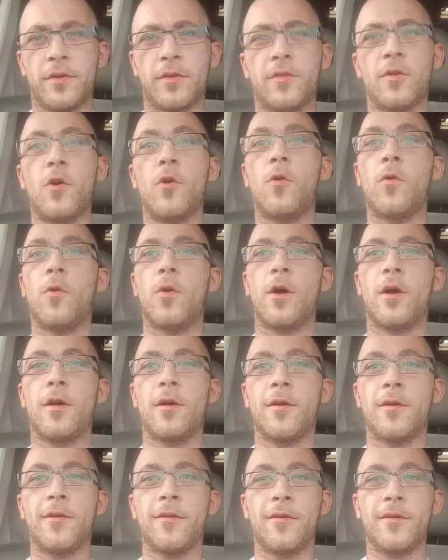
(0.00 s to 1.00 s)
so
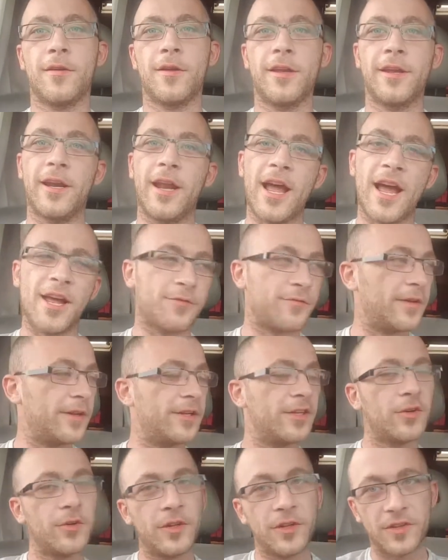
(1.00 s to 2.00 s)
in the last
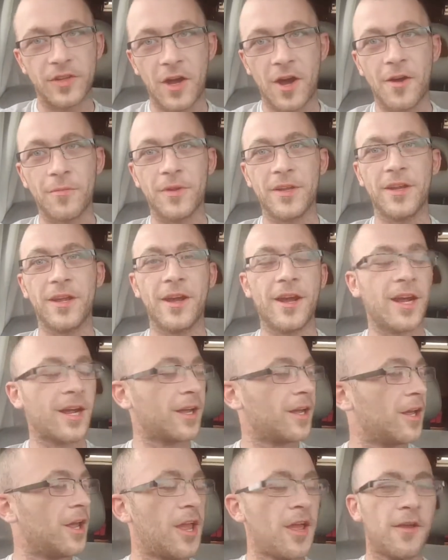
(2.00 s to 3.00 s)
video you saw me there
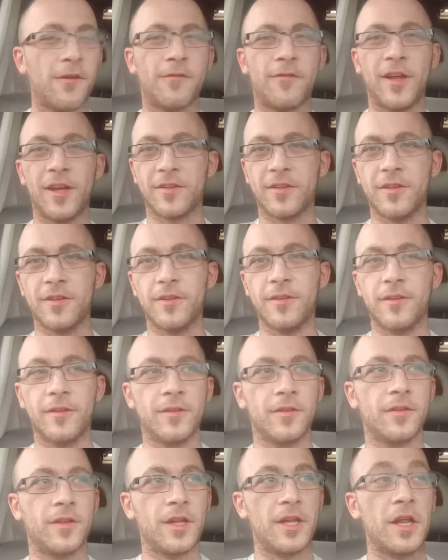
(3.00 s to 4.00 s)

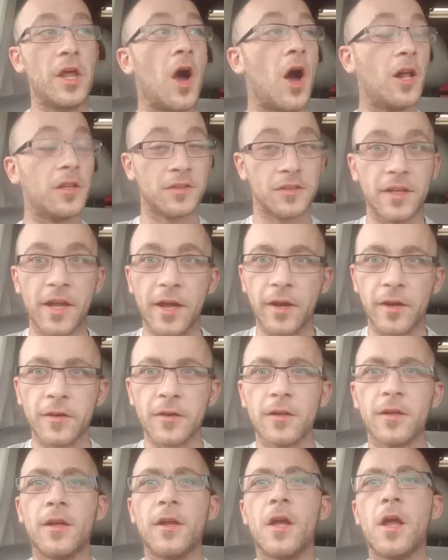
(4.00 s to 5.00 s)
fixing the alternator,
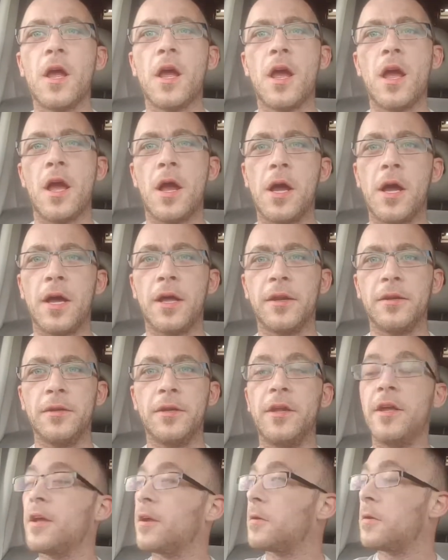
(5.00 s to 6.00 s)

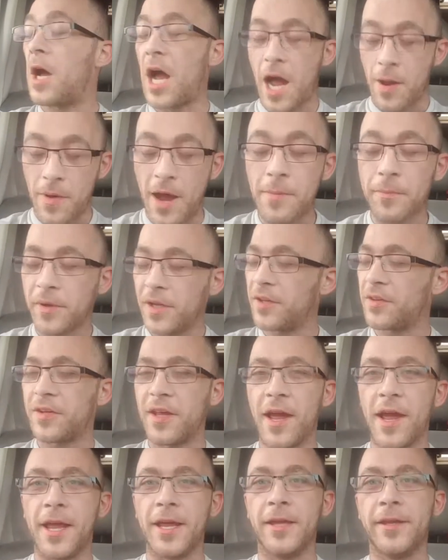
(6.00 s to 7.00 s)
and I'm happy to
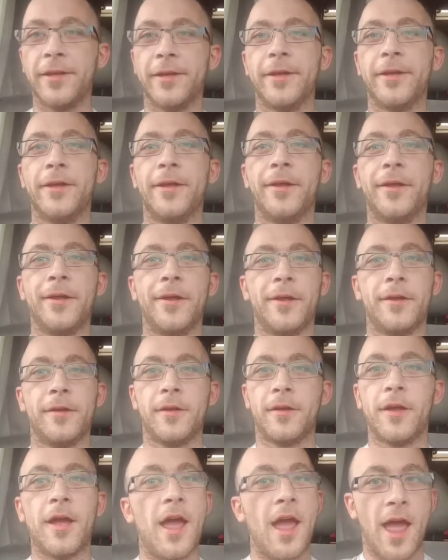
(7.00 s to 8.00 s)
say
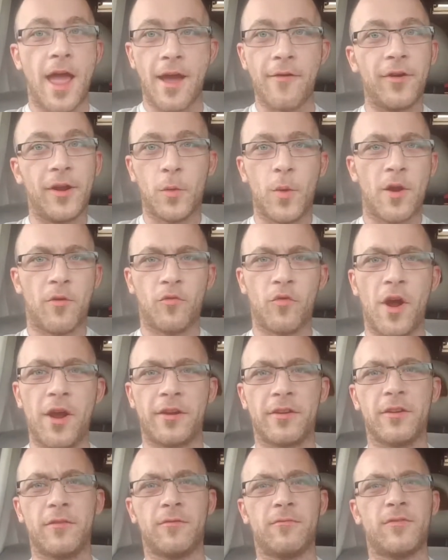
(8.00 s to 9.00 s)
everything went
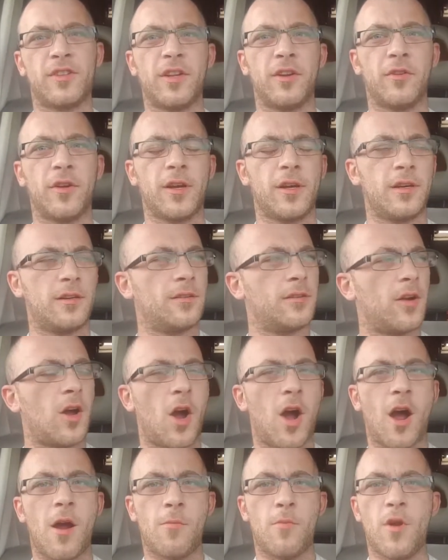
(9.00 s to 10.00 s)
right, considering
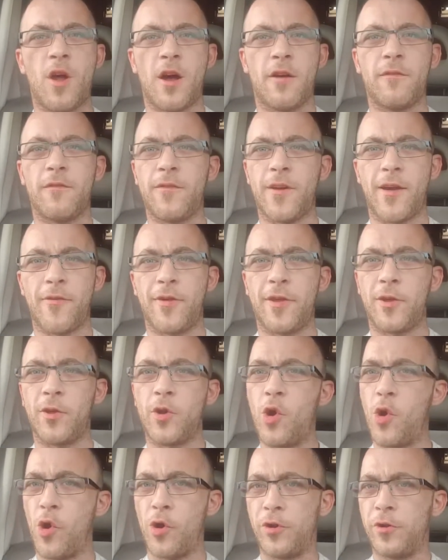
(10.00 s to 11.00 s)
I'm not very
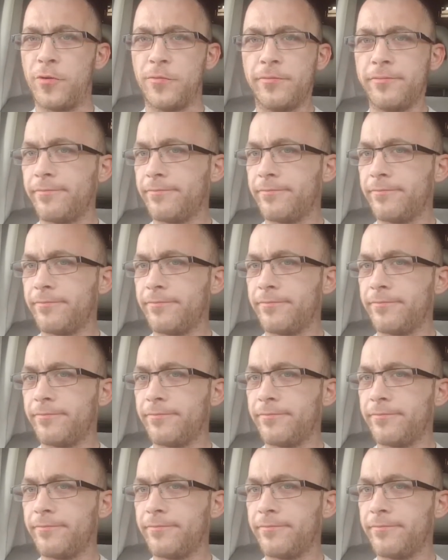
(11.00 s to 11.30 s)
good